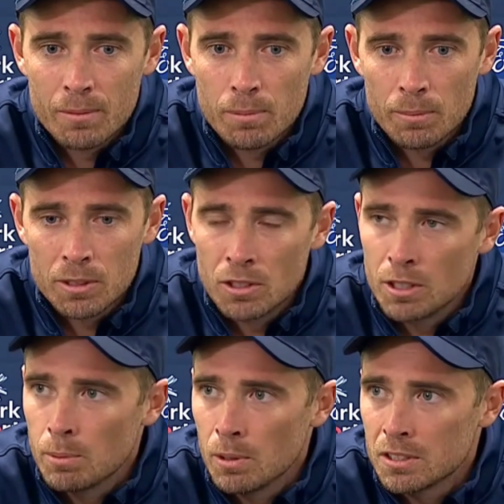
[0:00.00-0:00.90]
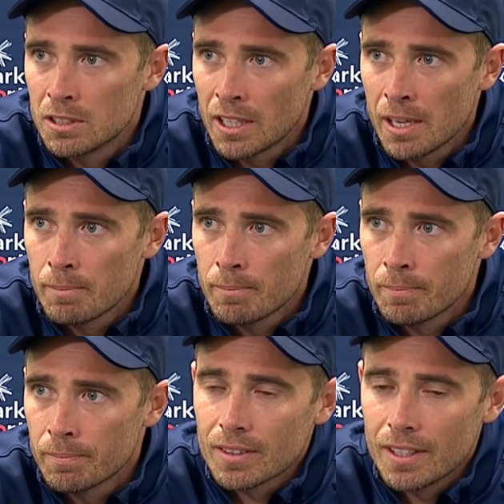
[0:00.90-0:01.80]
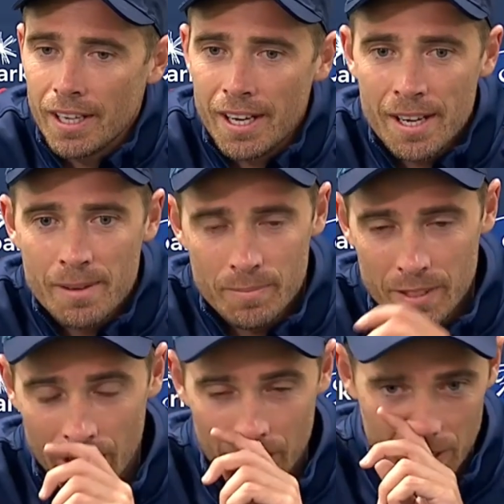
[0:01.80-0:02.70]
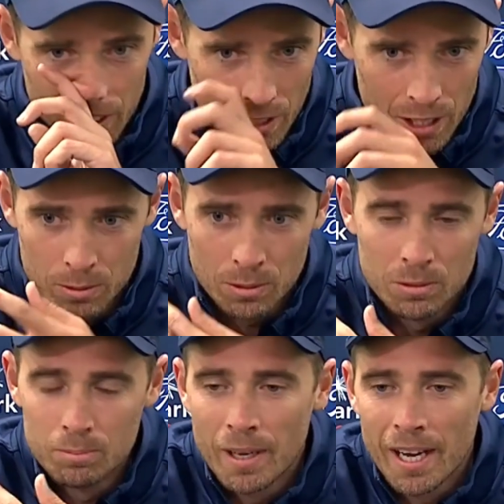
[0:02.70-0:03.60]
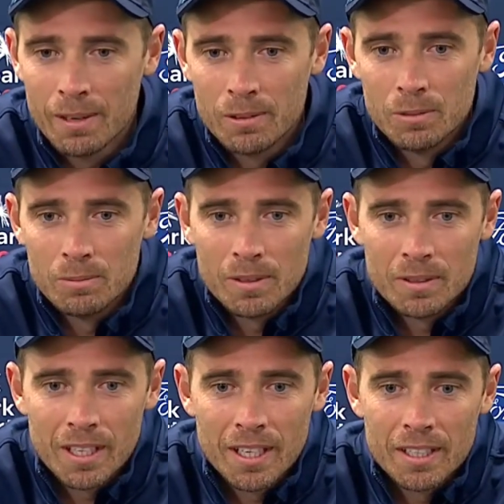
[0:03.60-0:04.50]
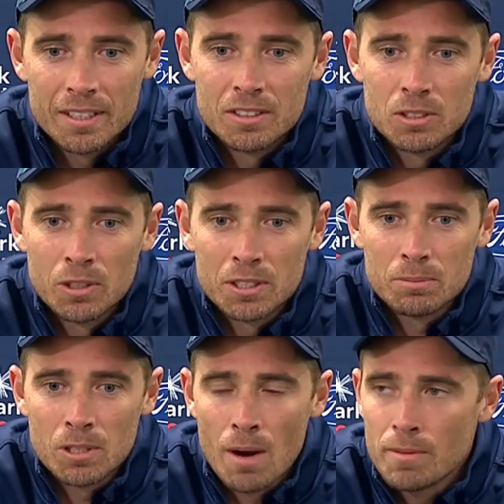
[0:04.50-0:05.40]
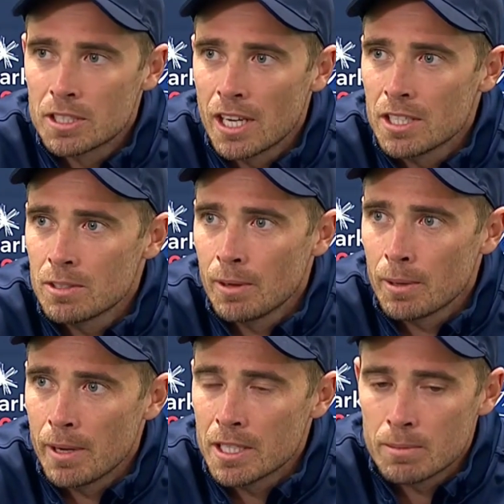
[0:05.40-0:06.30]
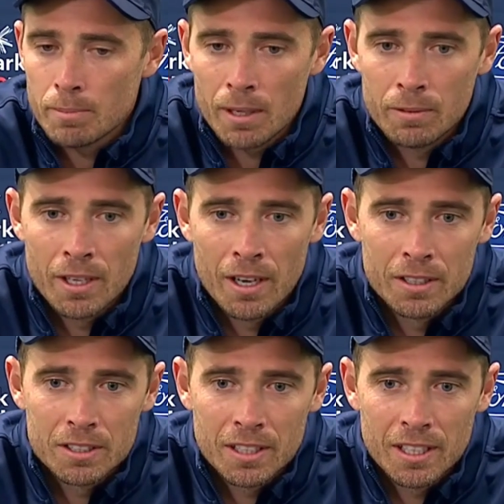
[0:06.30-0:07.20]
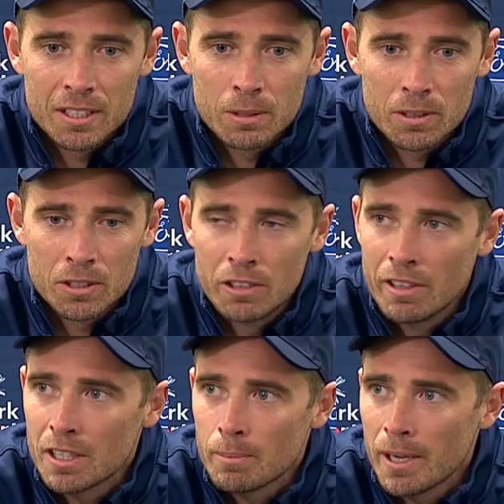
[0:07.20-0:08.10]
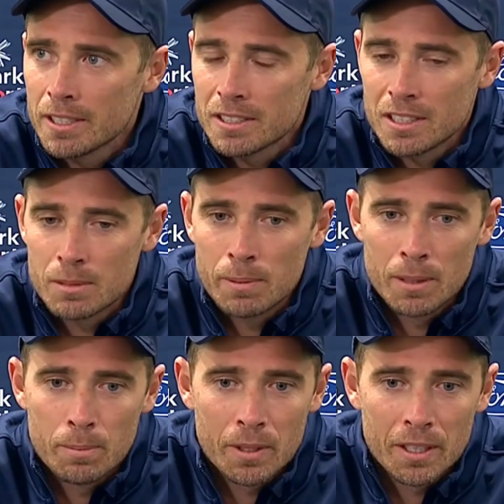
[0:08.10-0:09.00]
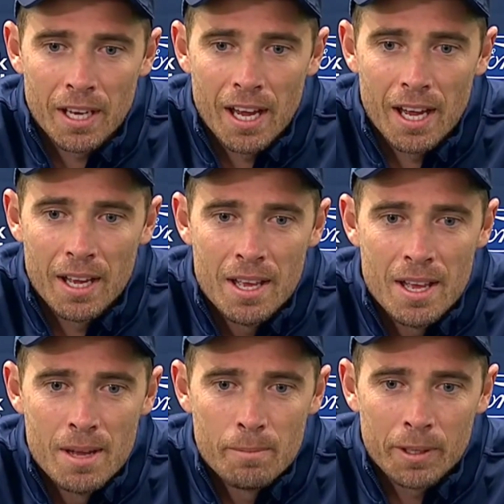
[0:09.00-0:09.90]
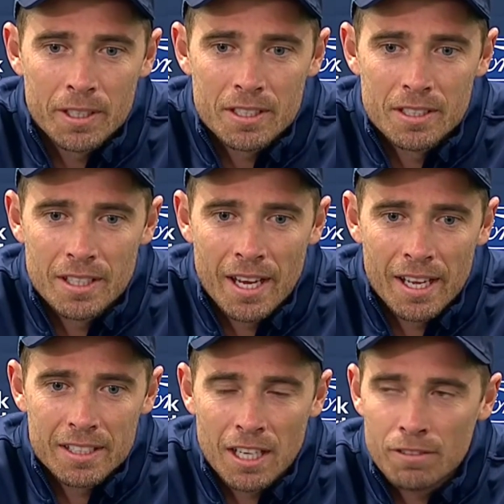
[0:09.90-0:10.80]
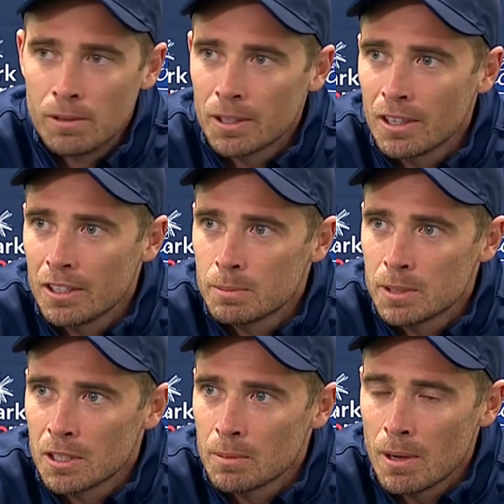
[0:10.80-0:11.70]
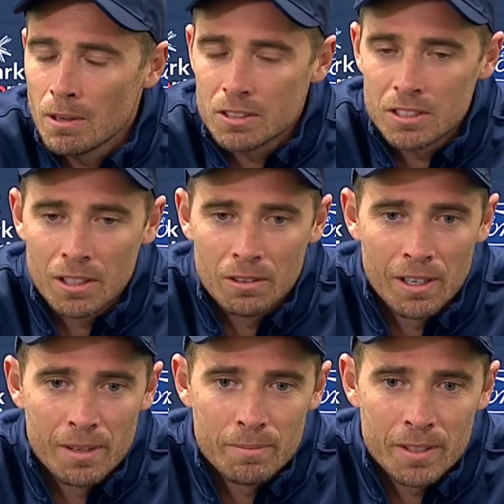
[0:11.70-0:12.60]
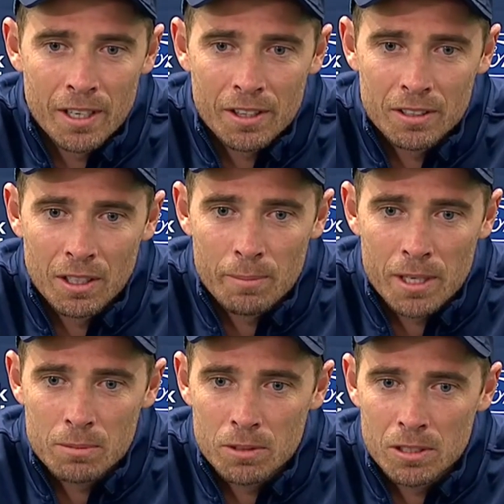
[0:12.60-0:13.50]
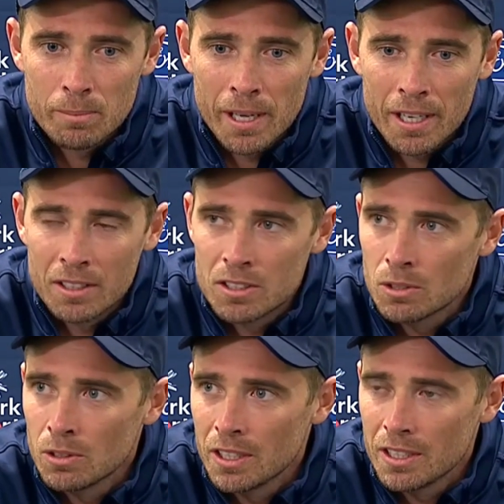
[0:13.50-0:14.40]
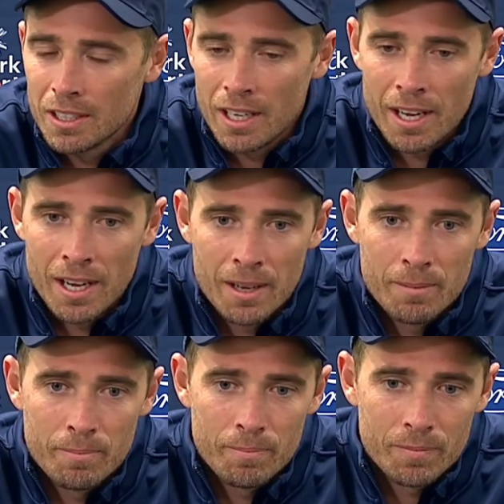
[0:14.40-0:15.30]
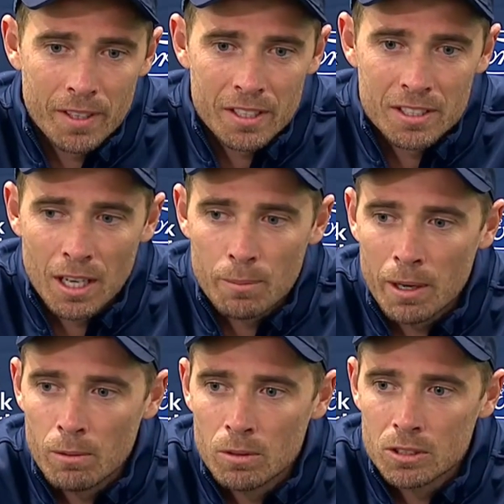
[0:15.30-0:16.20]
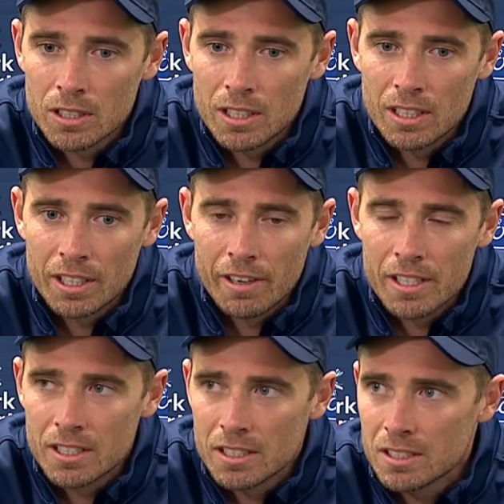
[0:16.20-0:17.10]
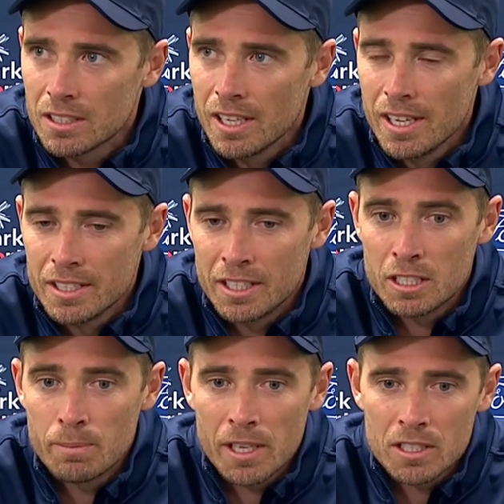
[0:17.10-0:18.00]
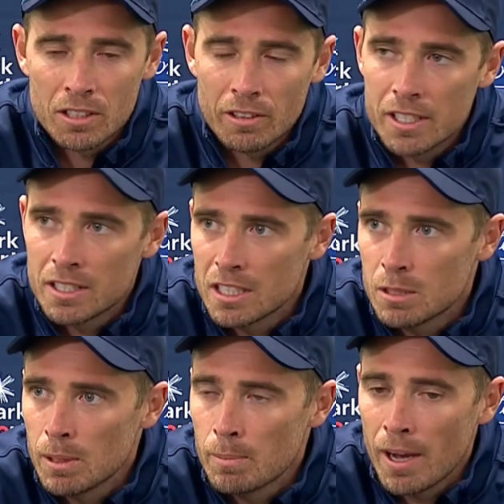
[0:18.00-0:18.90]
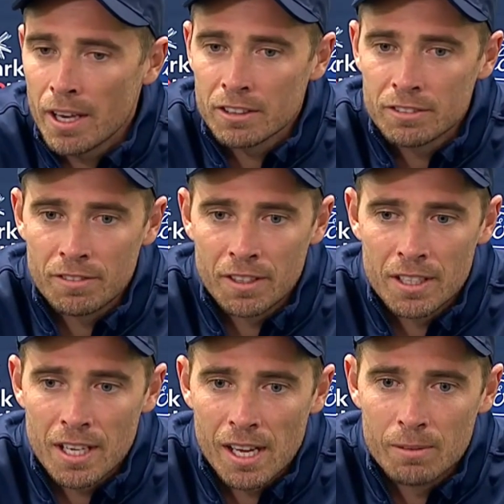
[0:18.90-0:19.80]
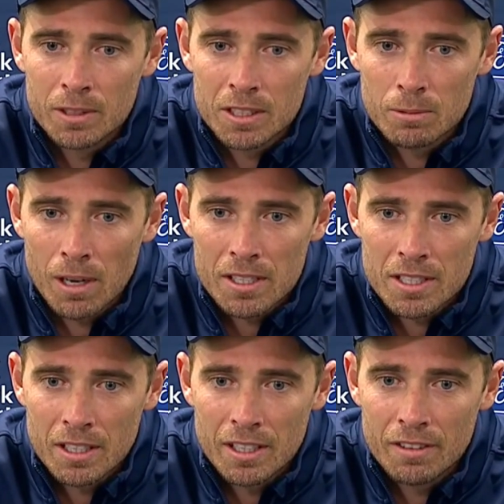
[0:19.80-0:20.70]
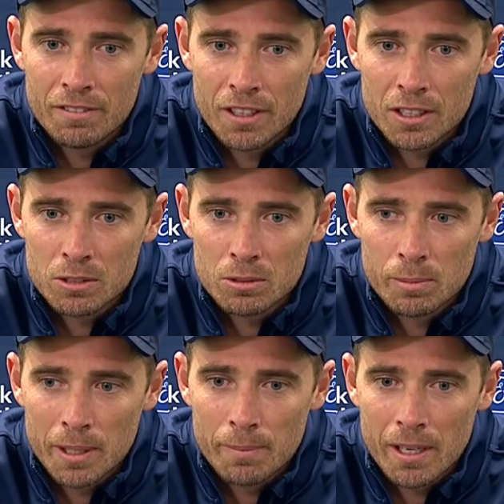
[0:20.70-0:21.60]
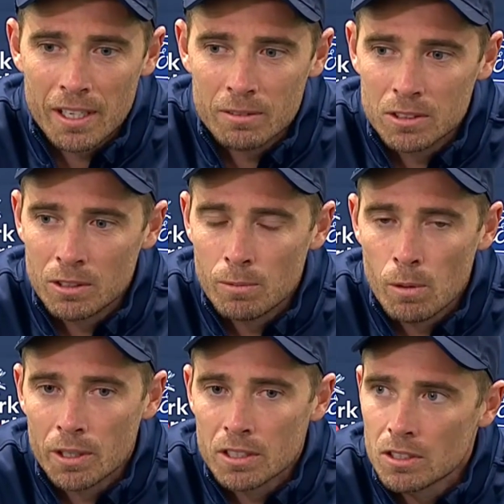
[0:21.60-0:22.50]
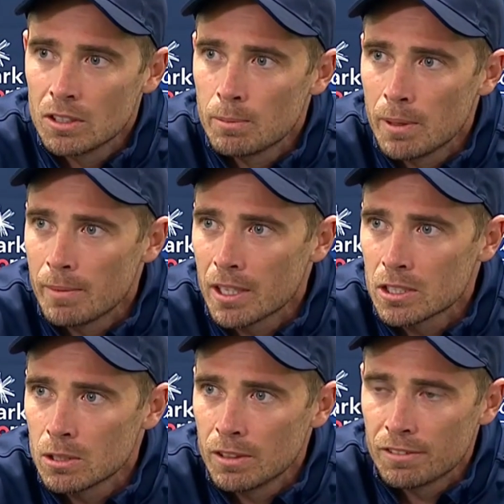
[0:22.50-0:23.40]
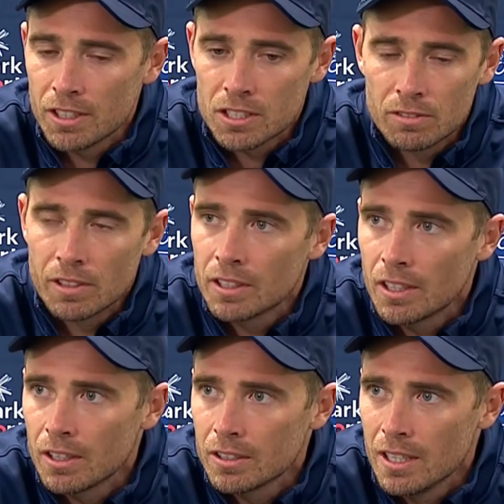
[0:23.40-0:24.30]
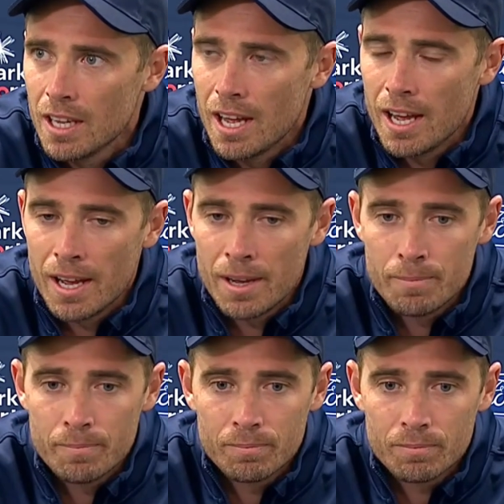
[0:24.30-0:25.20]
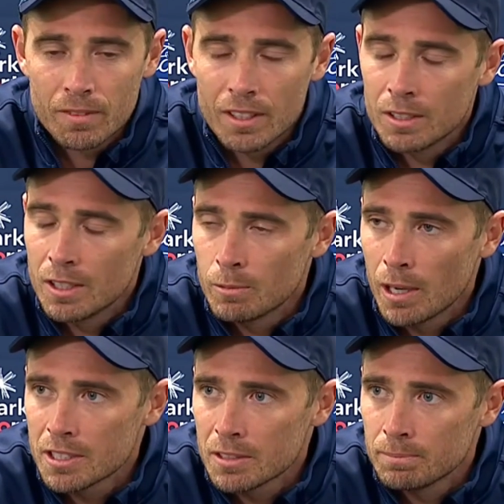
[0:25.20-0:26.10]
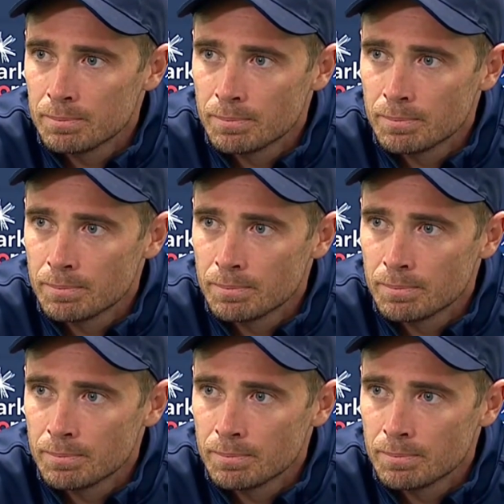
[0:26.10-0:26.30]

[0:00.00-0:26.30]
probably turning points in the game. The guys will enjoy some time in the changing room, I'd imagine, but we know it's a quick turnaround to the basin. It's been a pretty tough workload, especially on the bowlers. So I'd imagine we'll sit back and enjoy and celebrate what was a great test match and a great test to be a part of. And when you get to Wellington, our focus will be about doing what we can do to make sure we're fresh and ready to go in Wellington.